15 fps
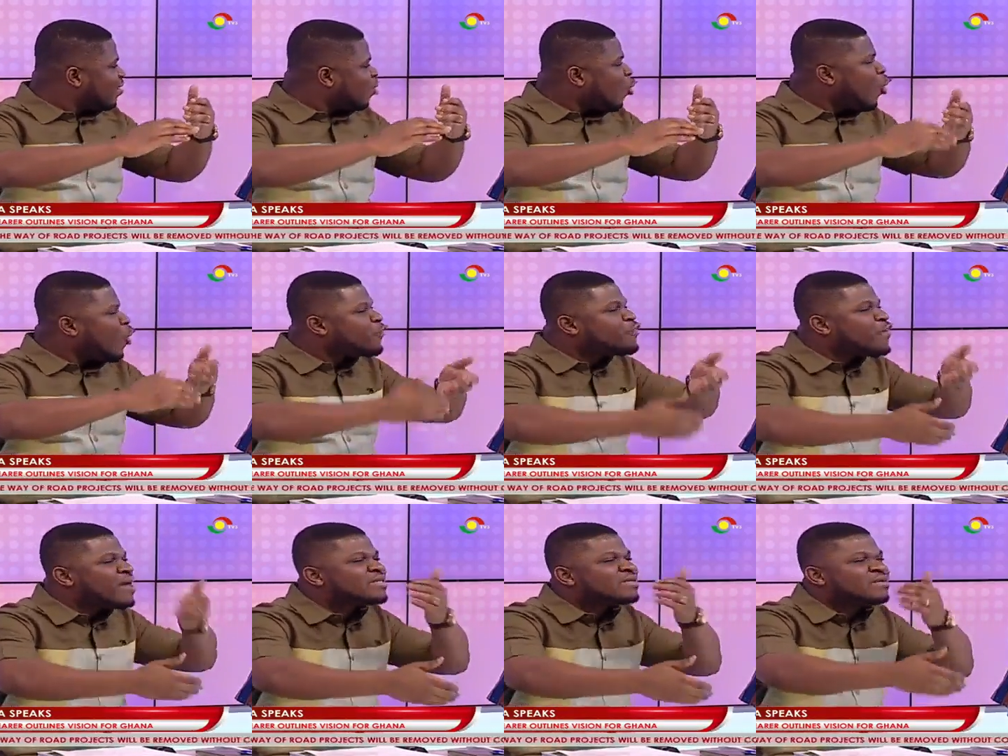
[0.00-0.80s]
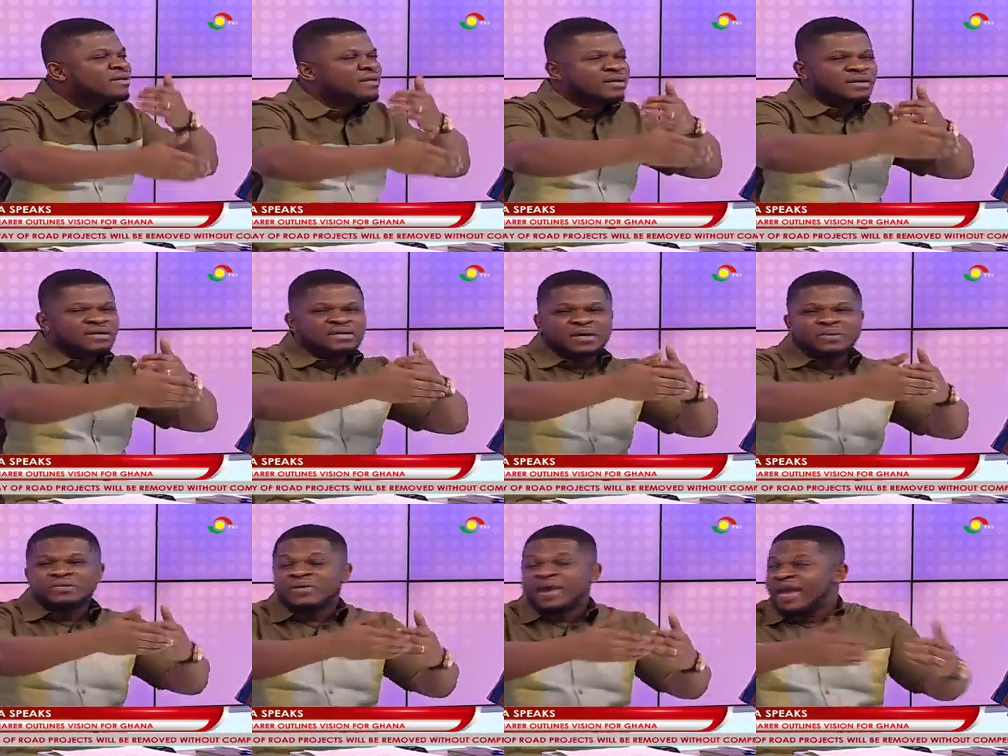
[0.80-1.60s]
over
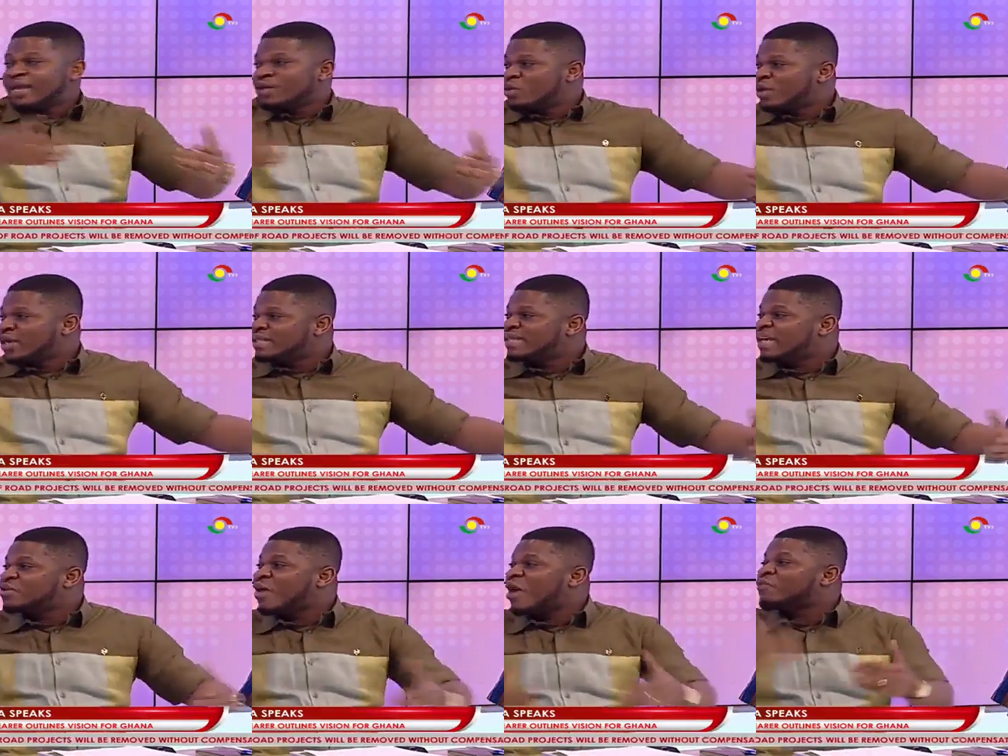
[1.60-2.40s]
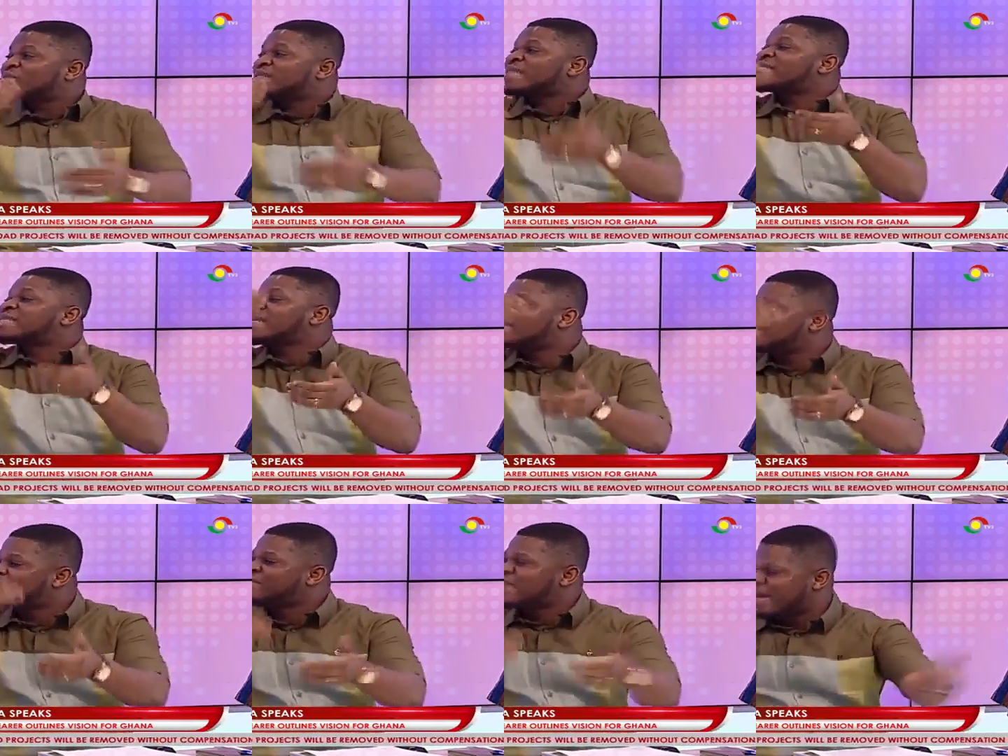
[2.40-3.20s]
the reign or the tenure of
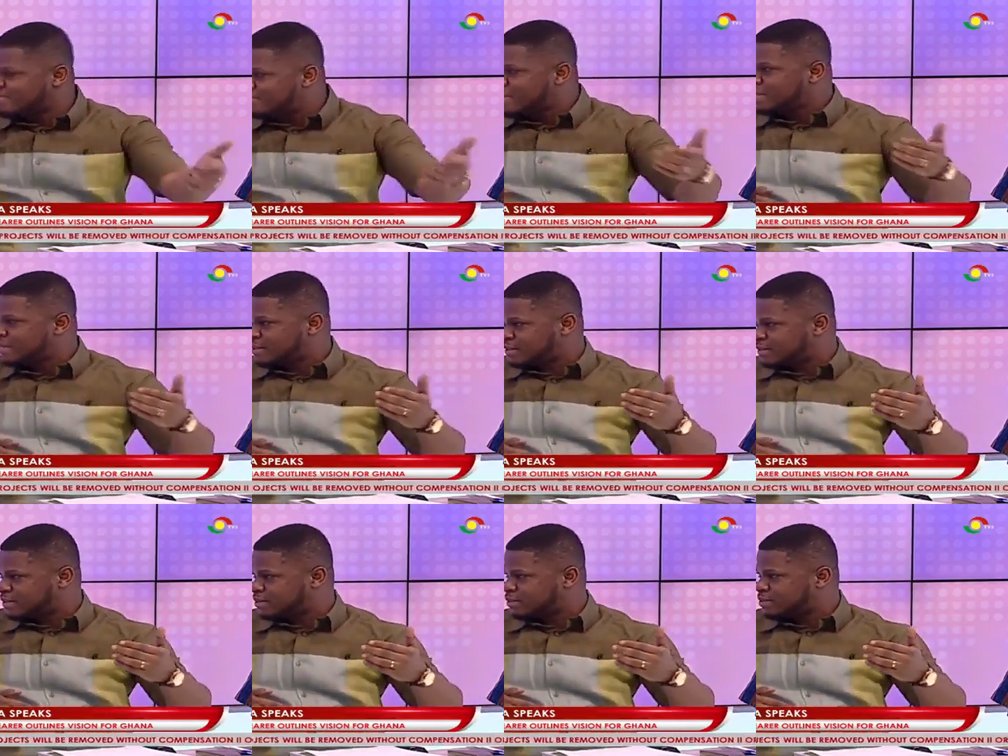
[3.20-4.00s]
successive governments.